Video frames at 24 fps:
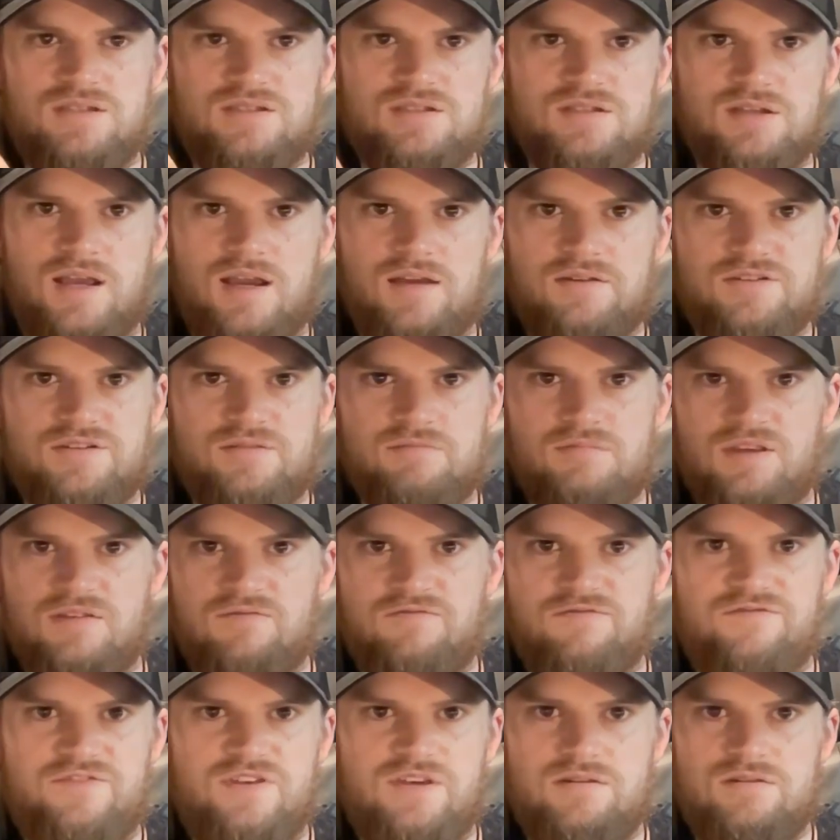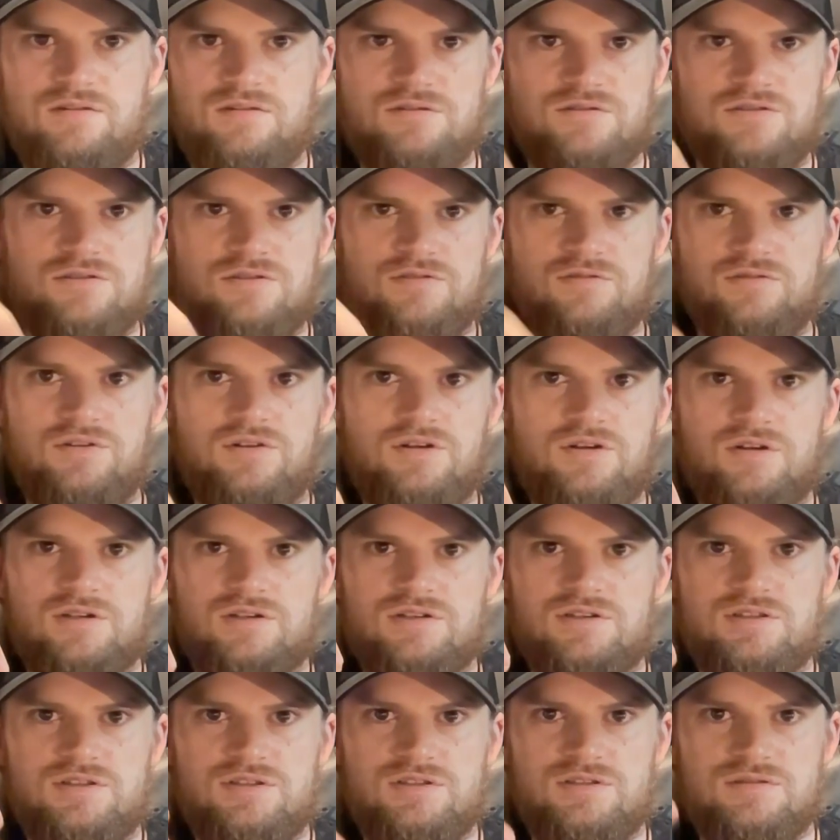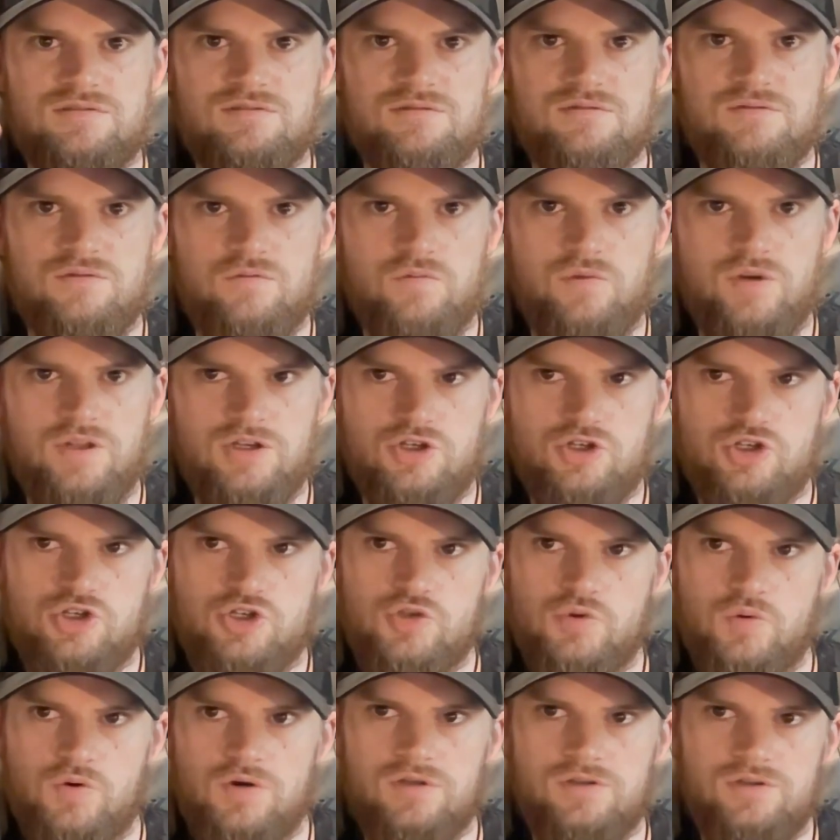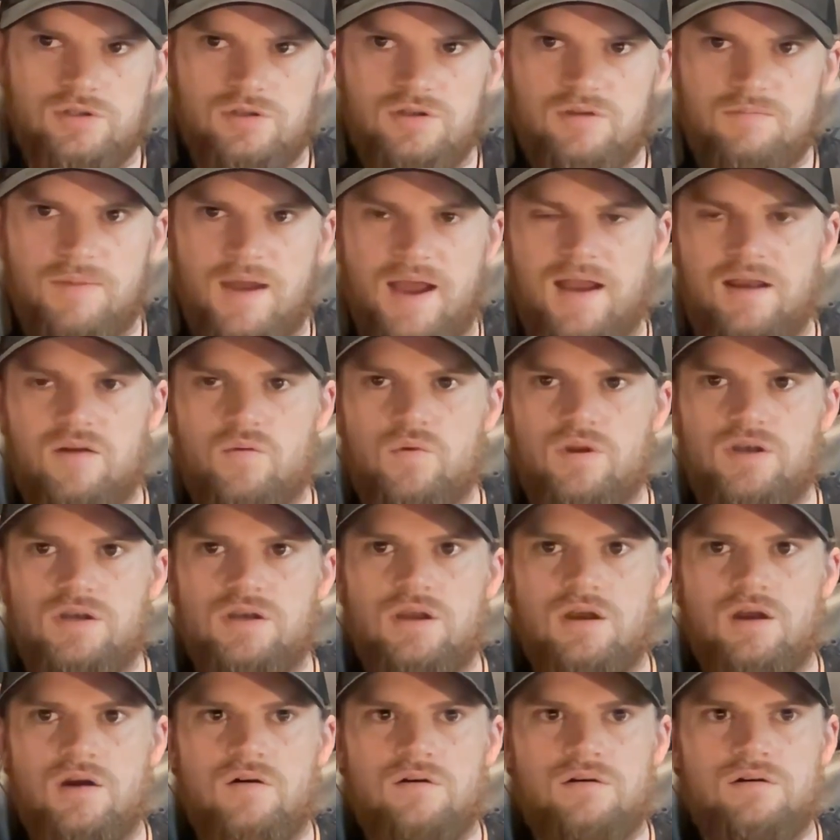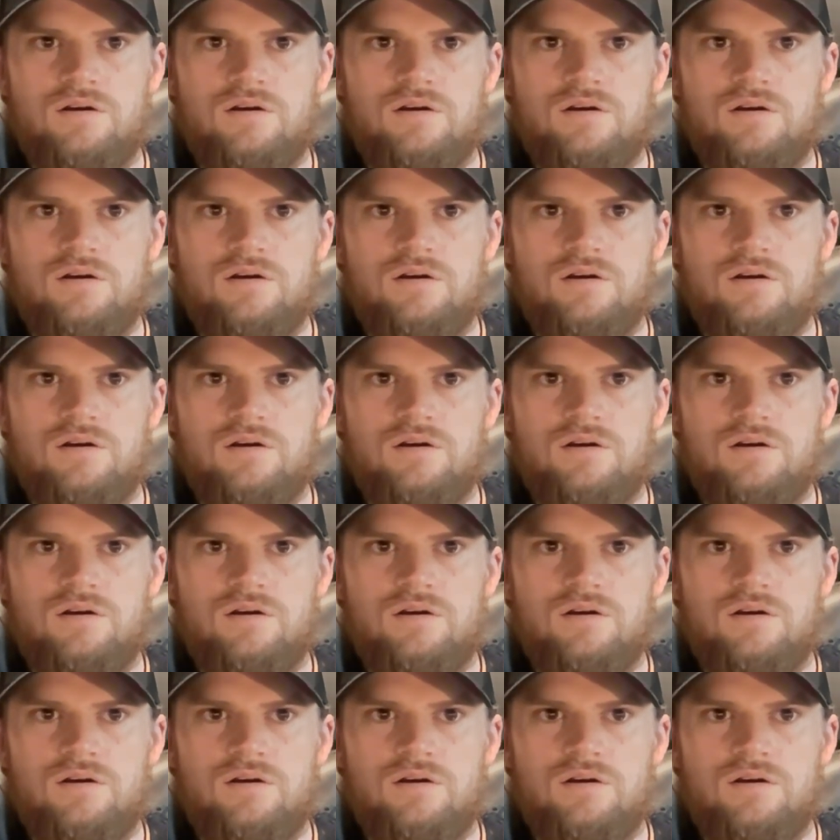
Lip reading: on how something feels or looks with a short look back window,